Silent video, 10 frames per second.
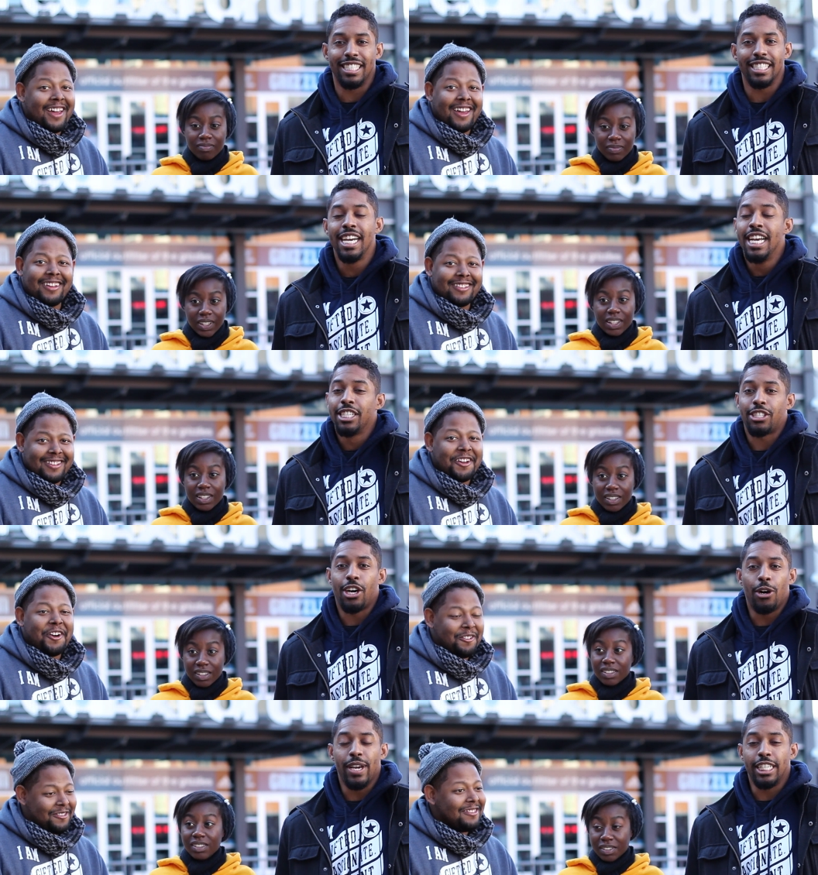Speaker 1: us. Yeah.
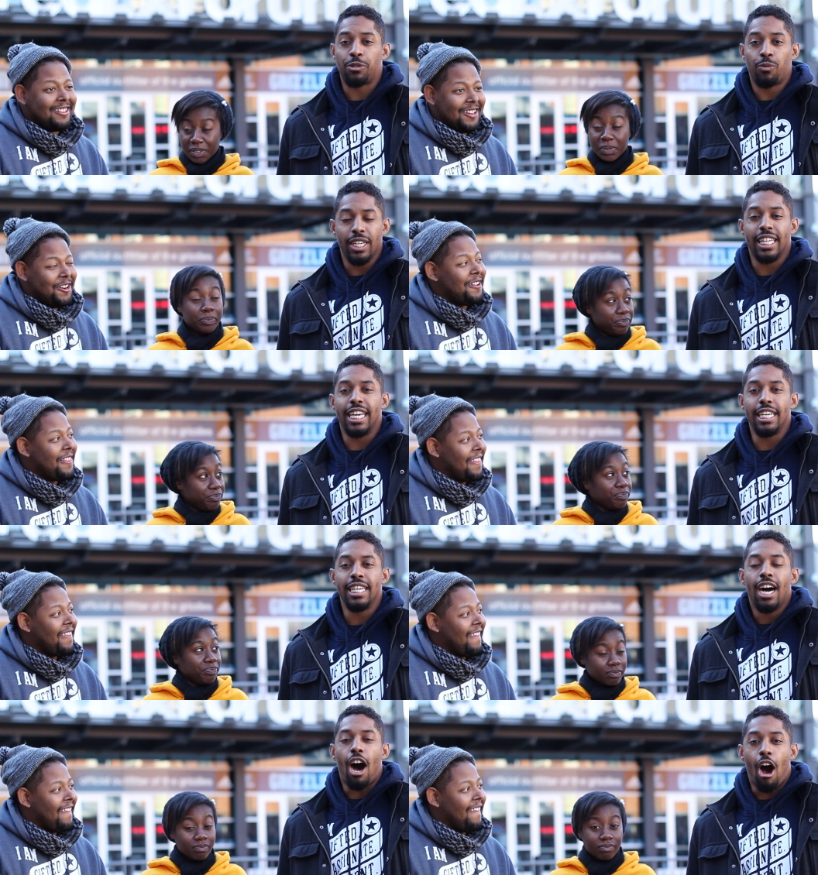So it's really
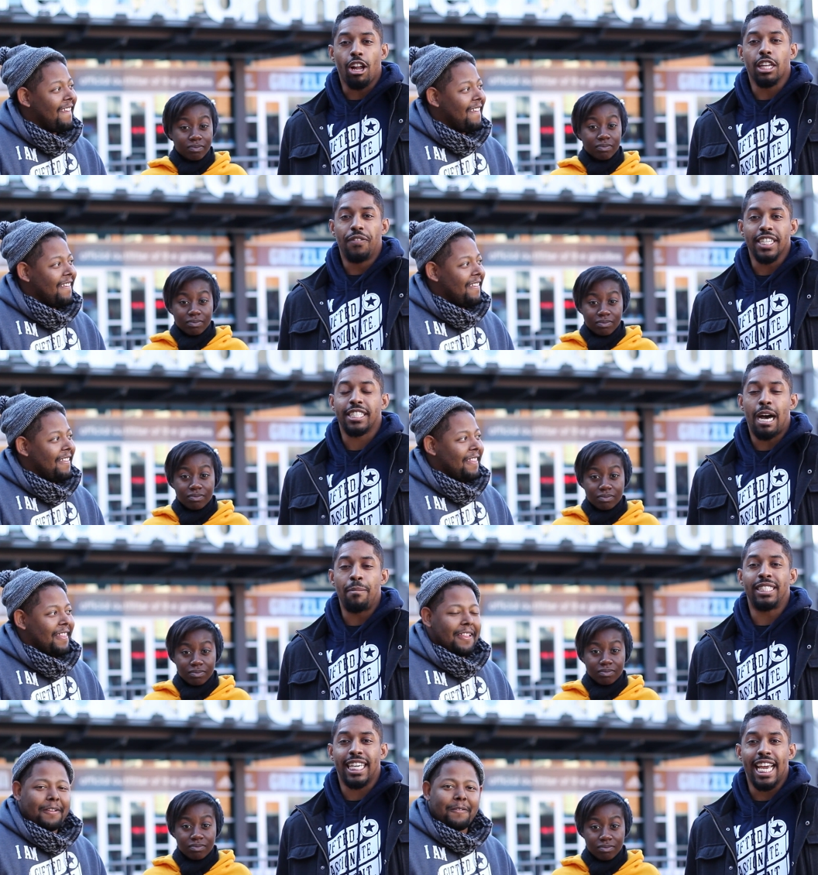all of us
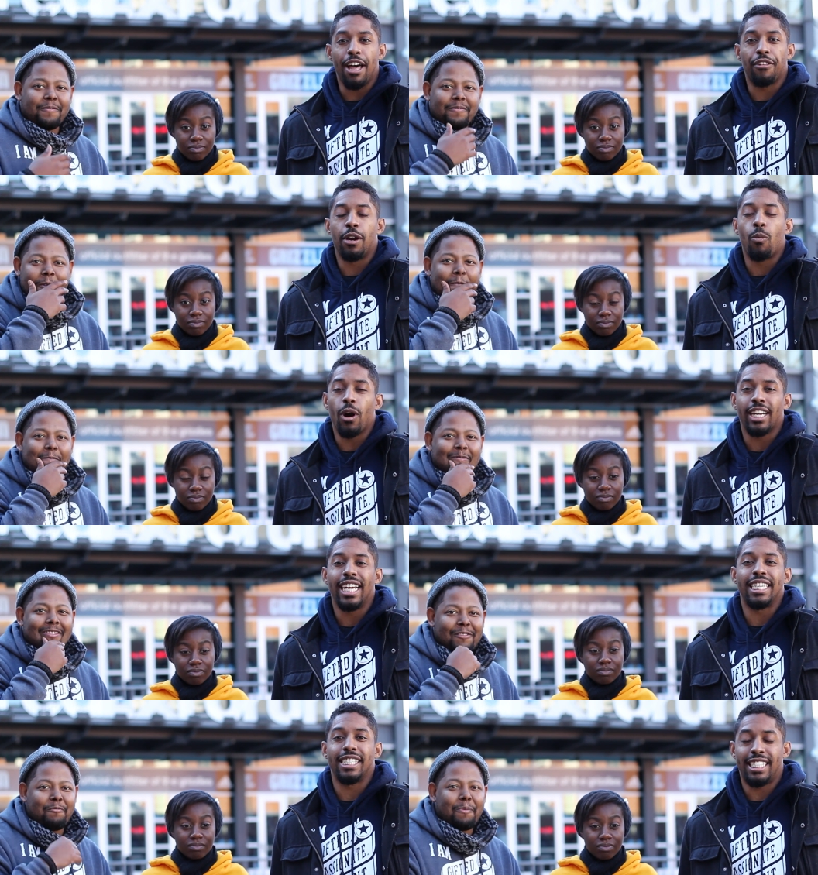coming together and
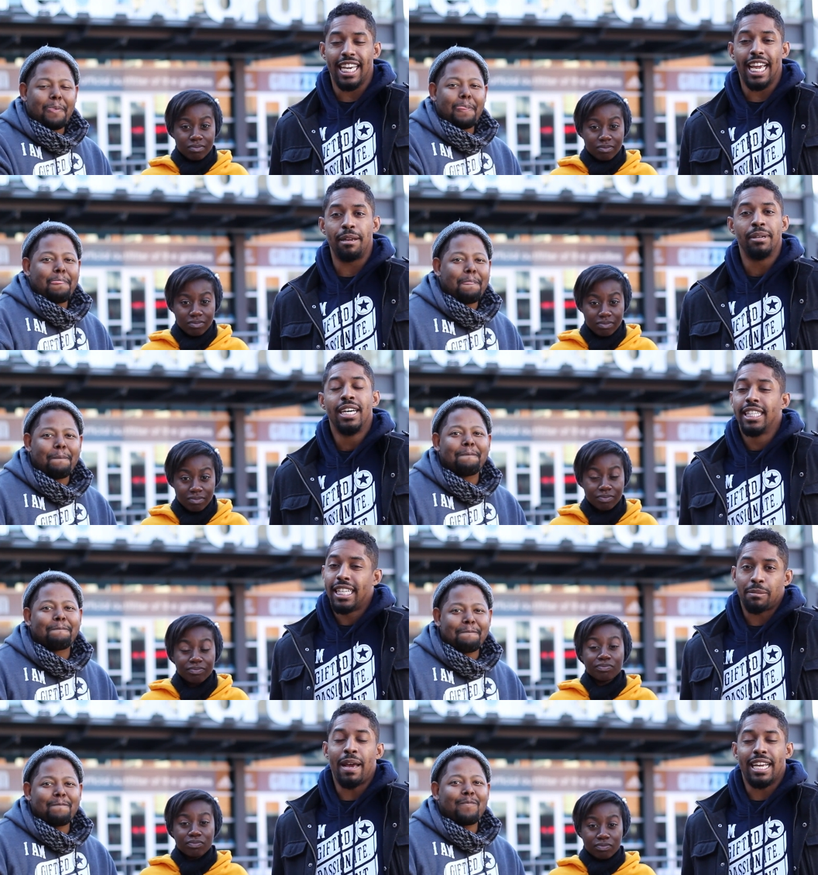working as a team
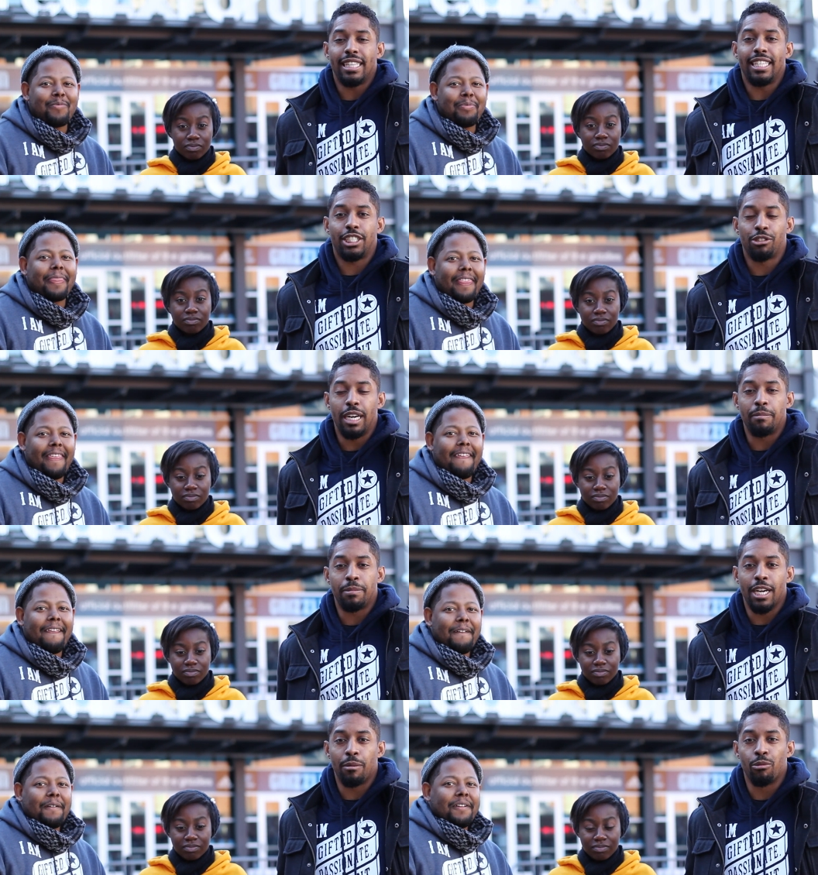that's making this dream
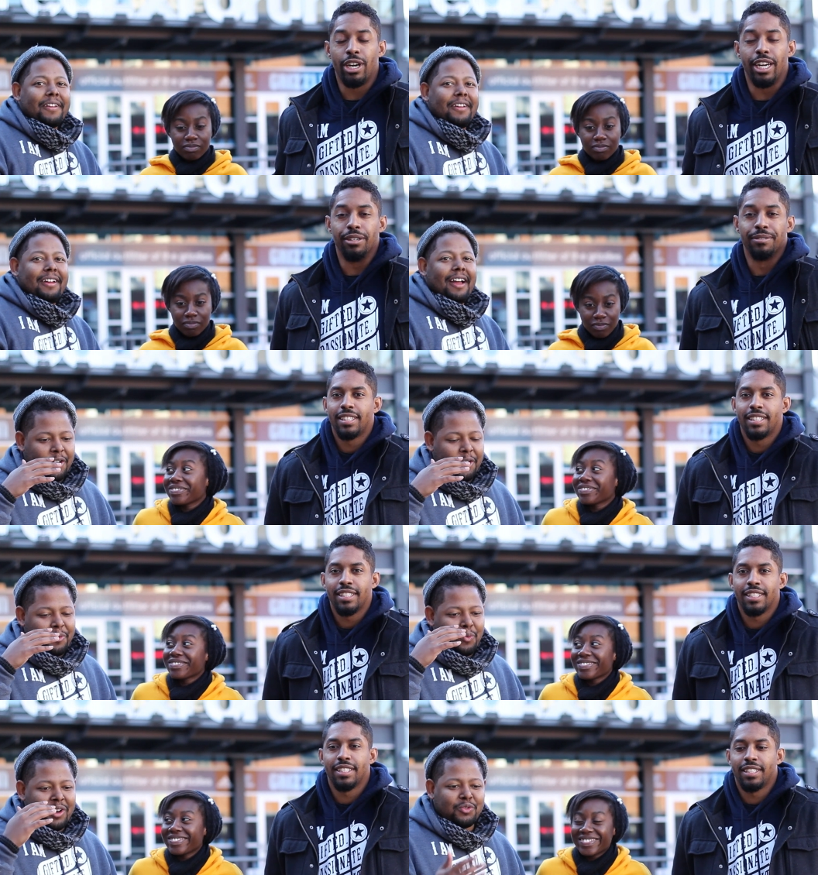
Speaker 2: become real. So
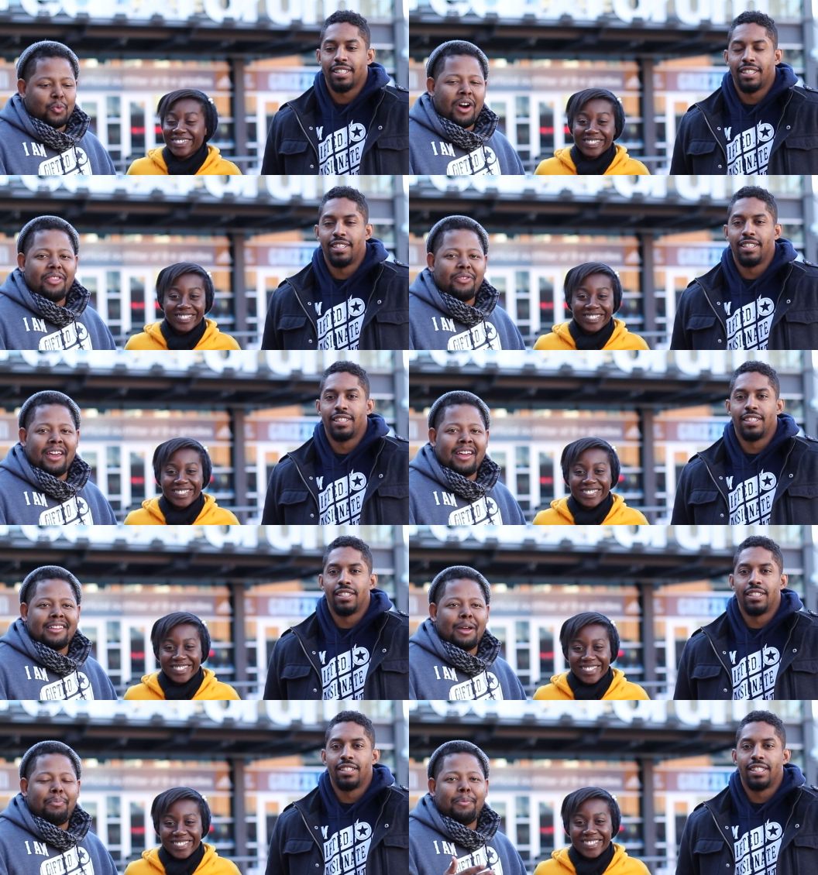what's one
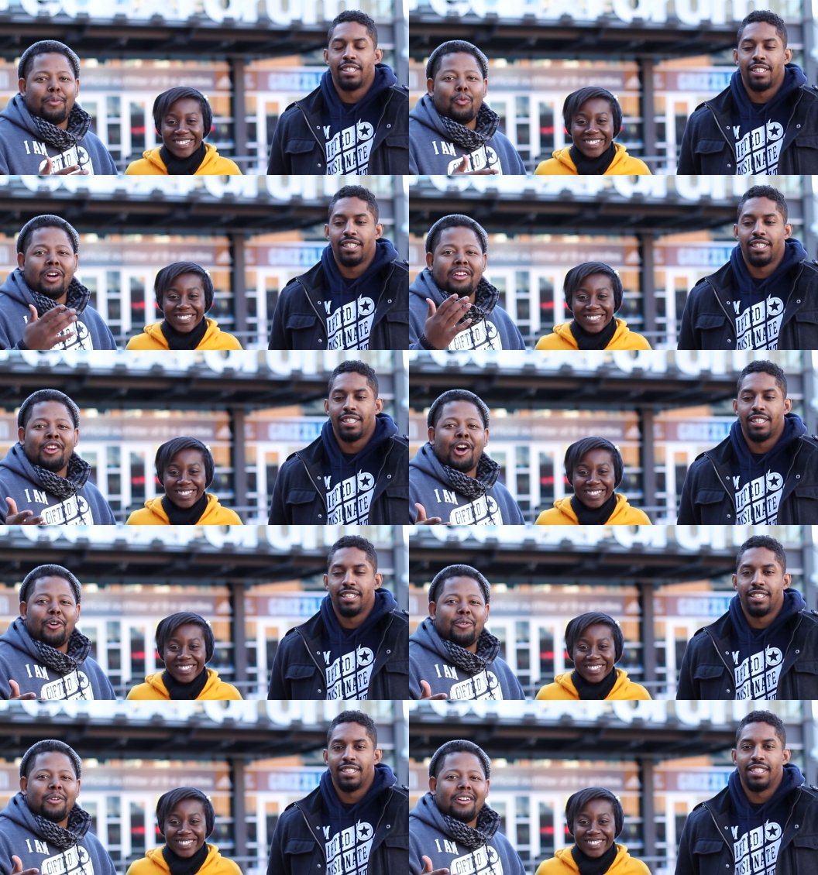thing that people wouldn't
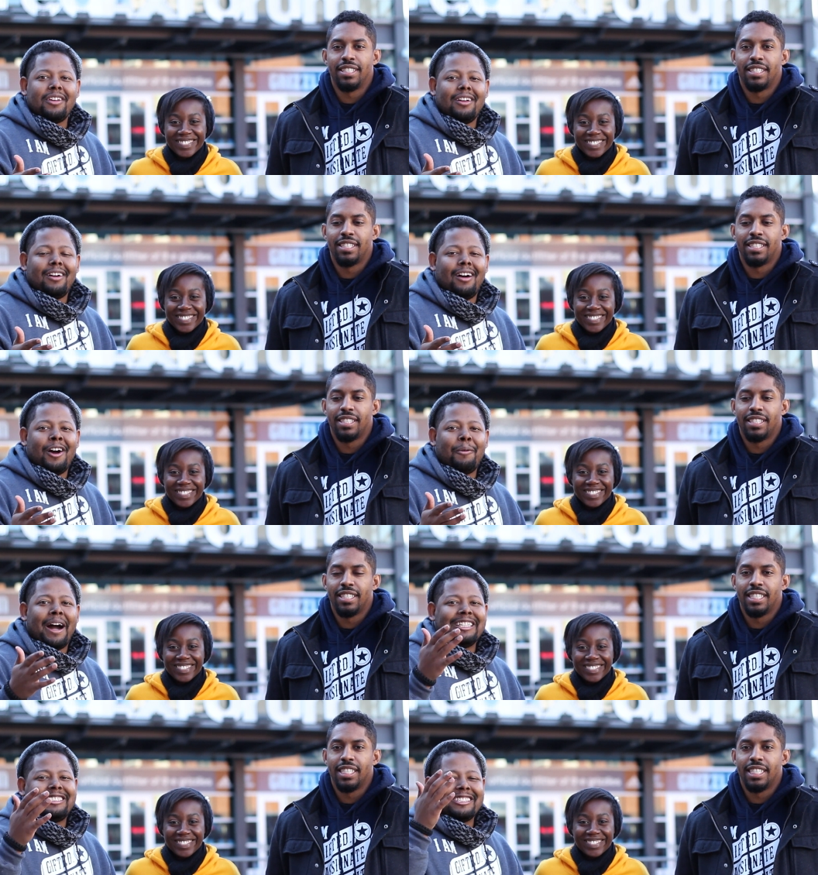know um,
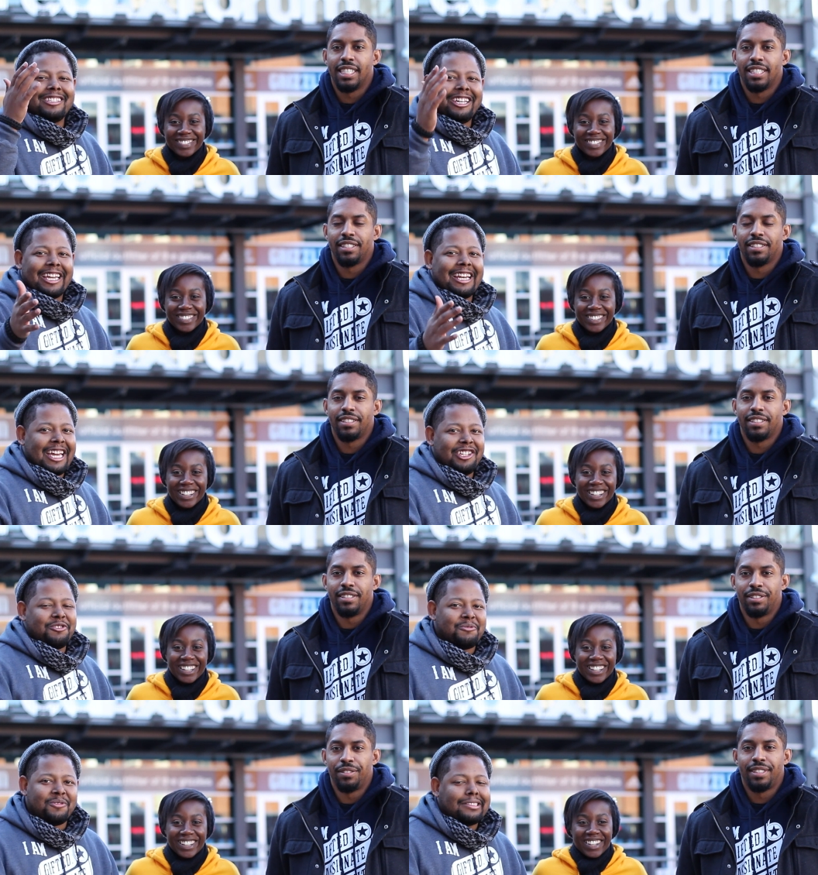by just looking at
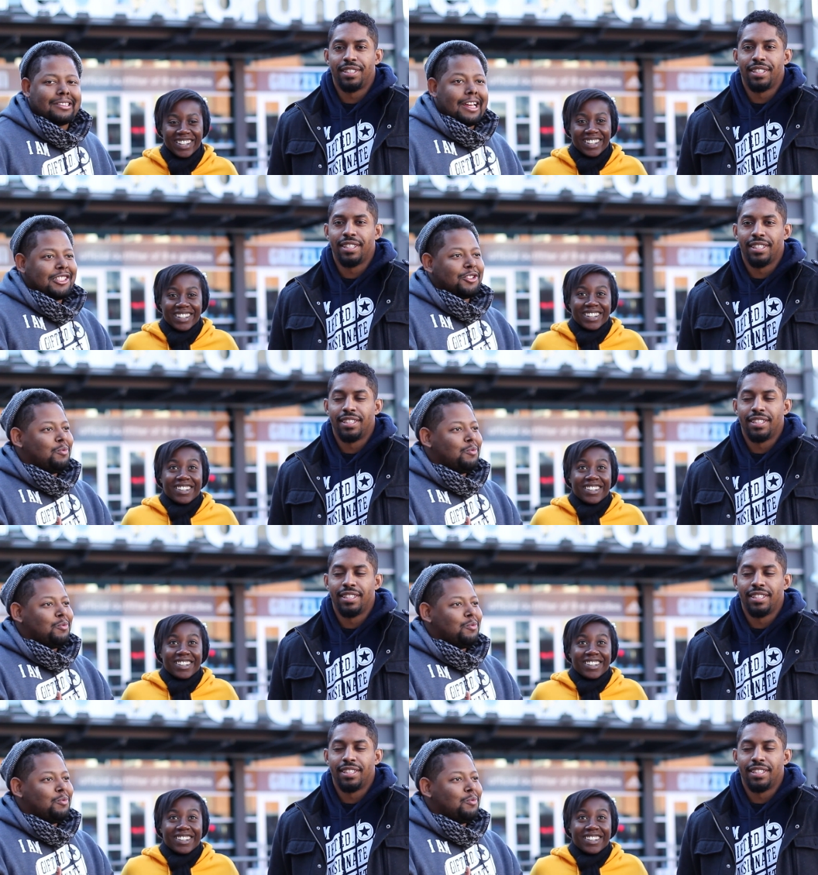you? That's a, that's a